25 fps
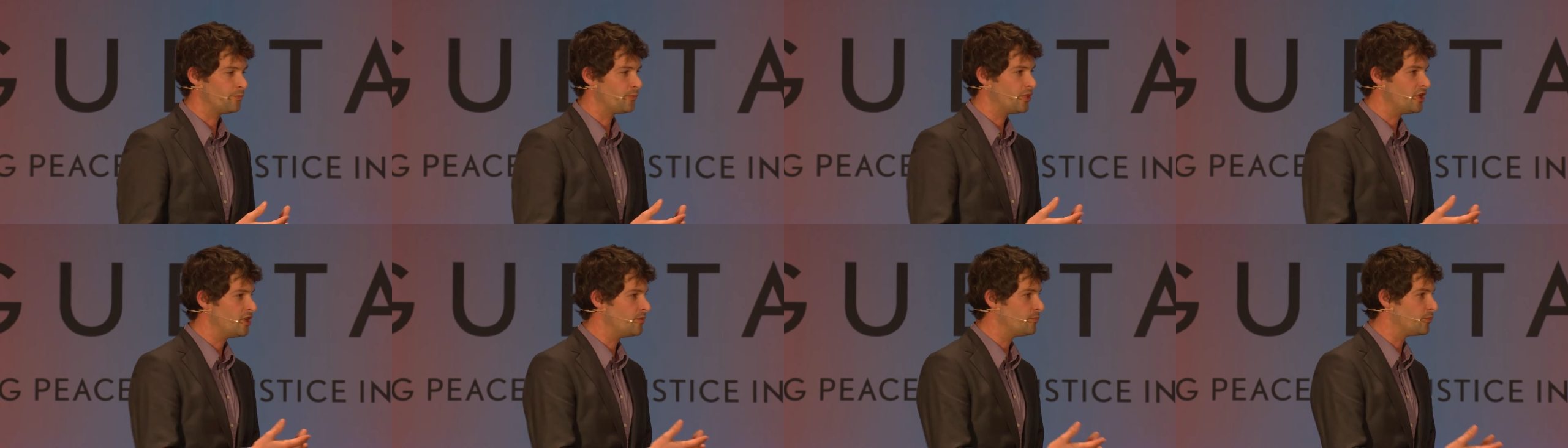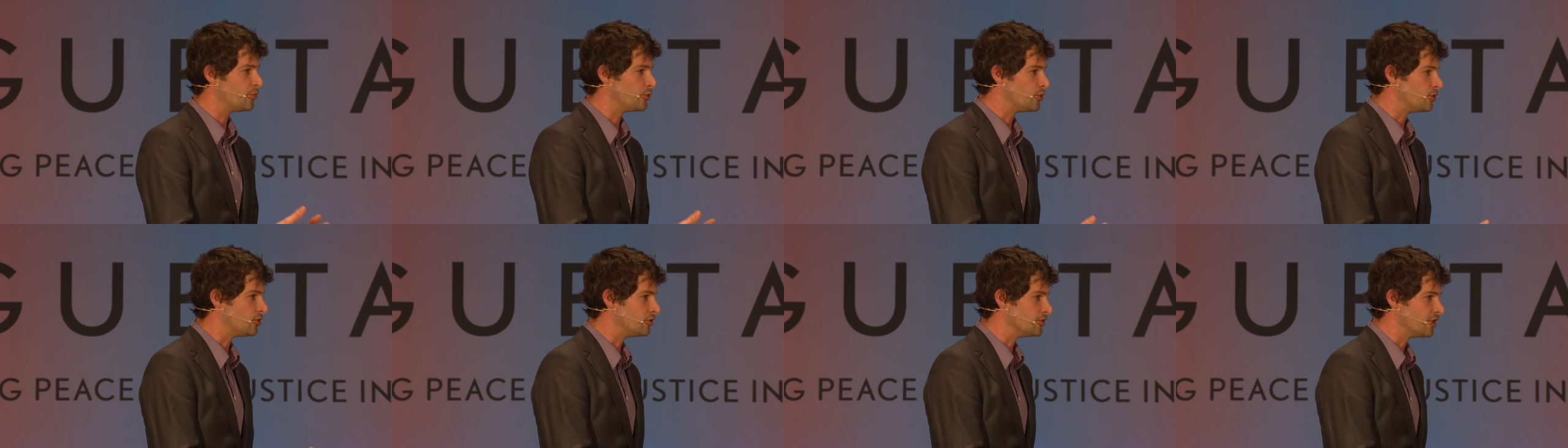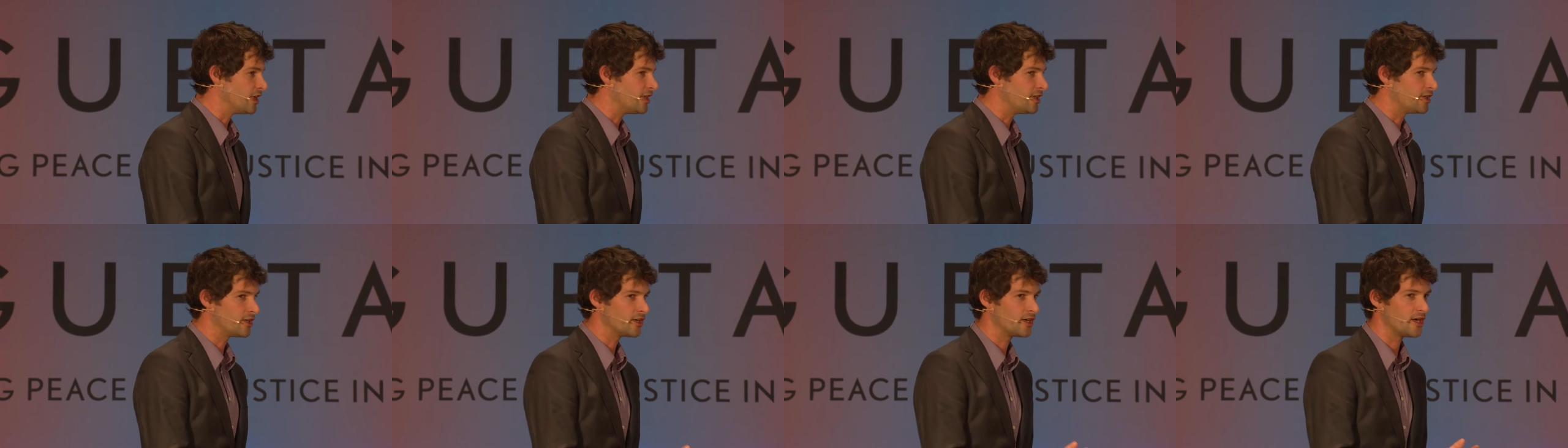people
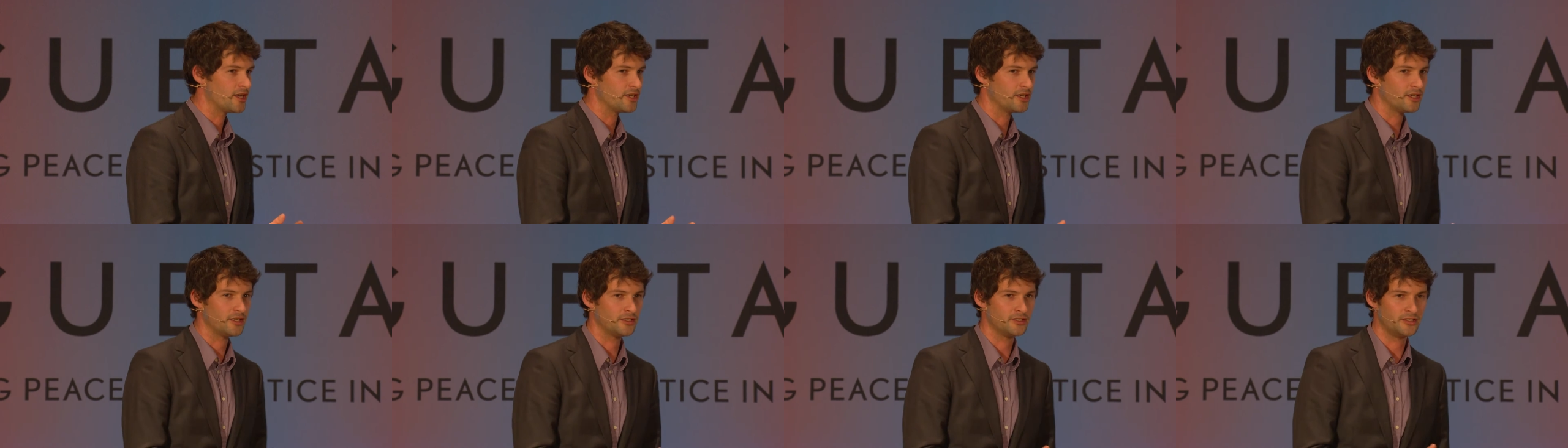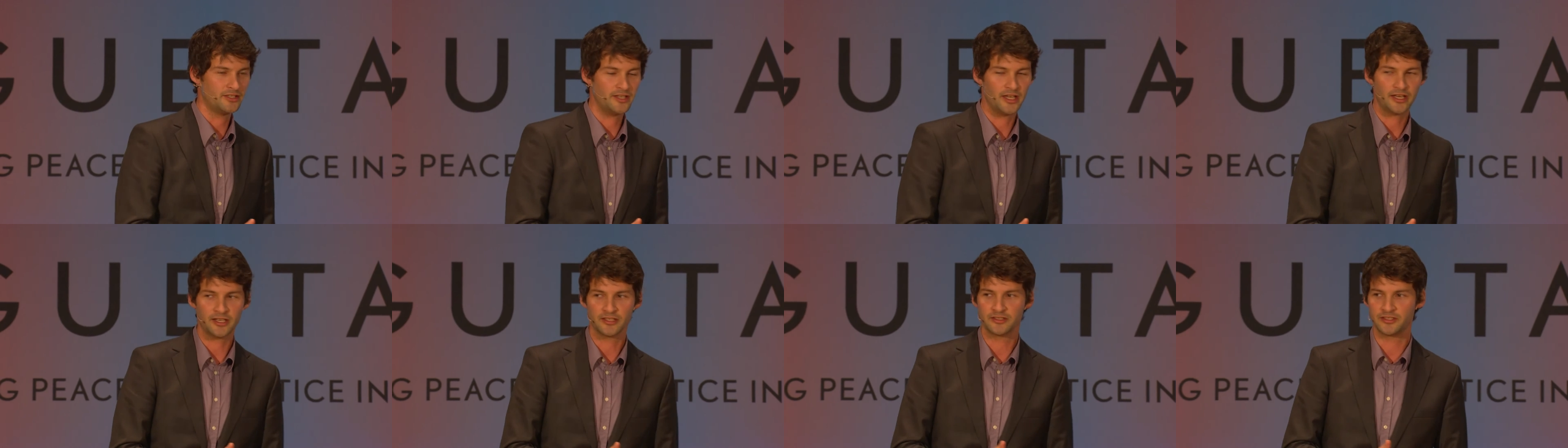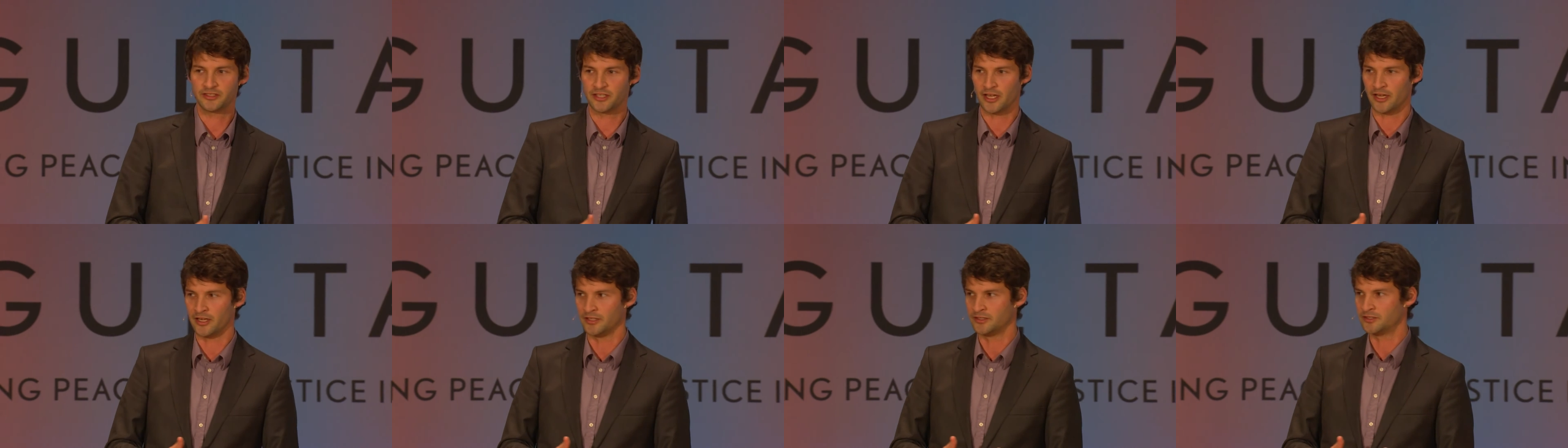that are gonna
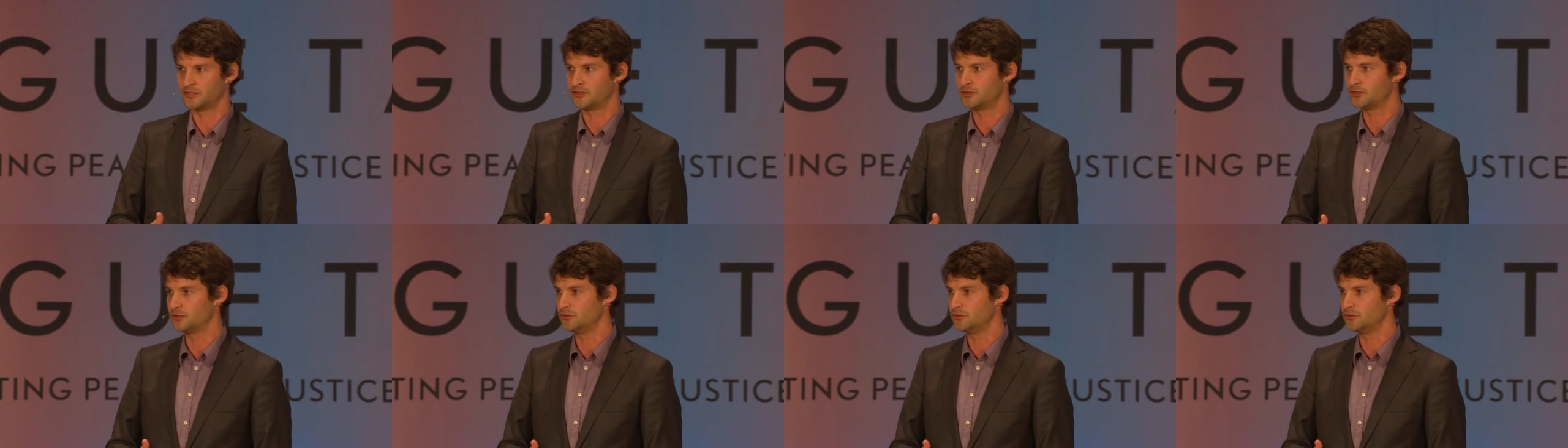dictate